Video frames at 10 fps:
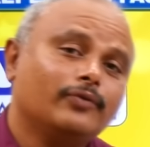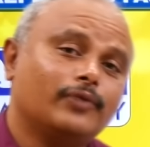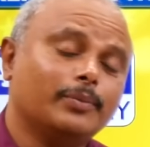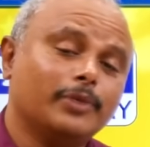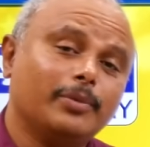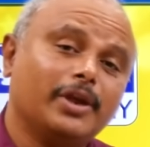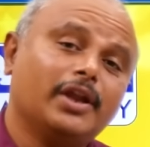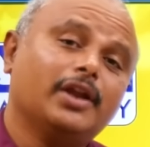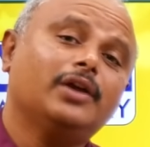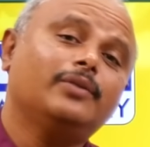From the
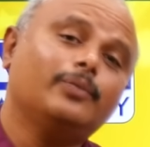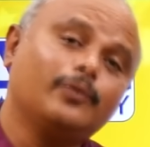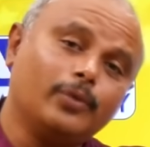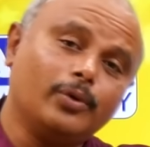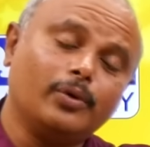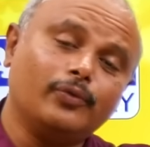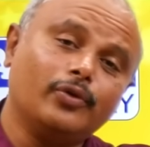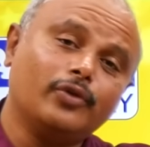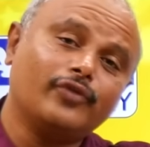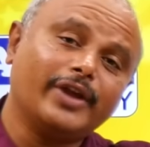beginning,
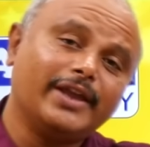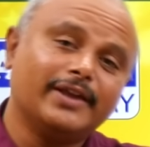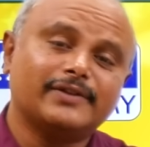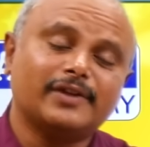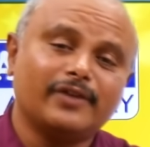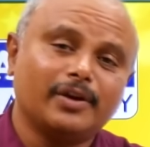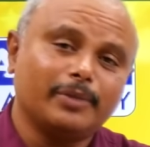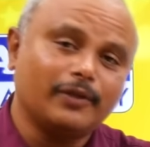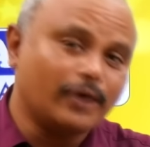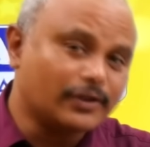4-5 years away, we
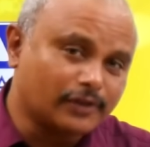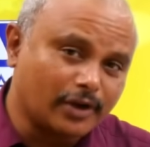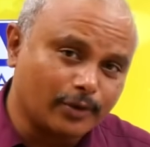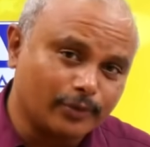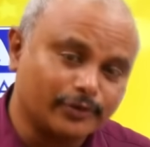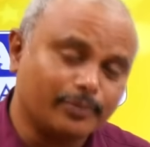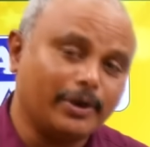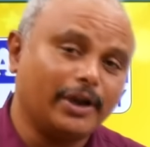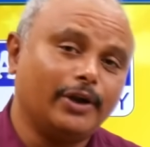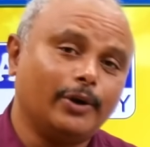are fast track course. Now,
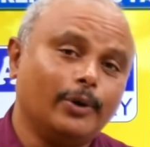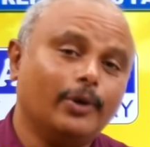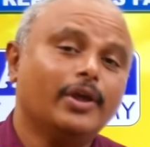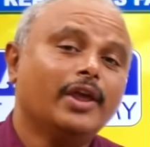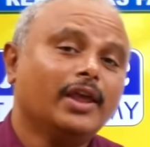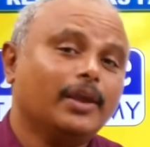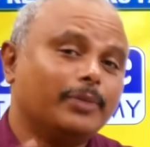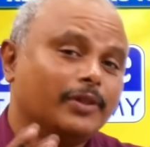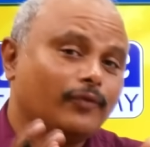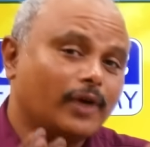
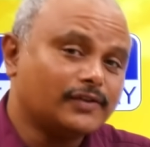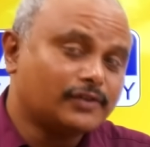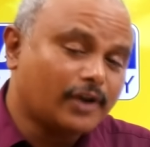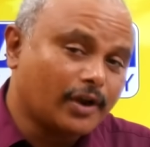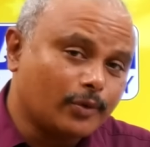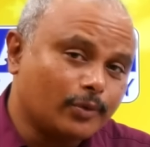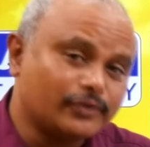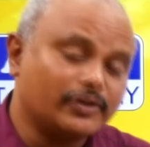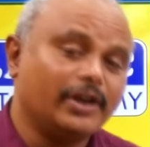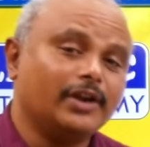the fast track
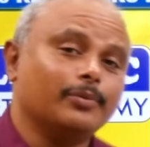course is NEET.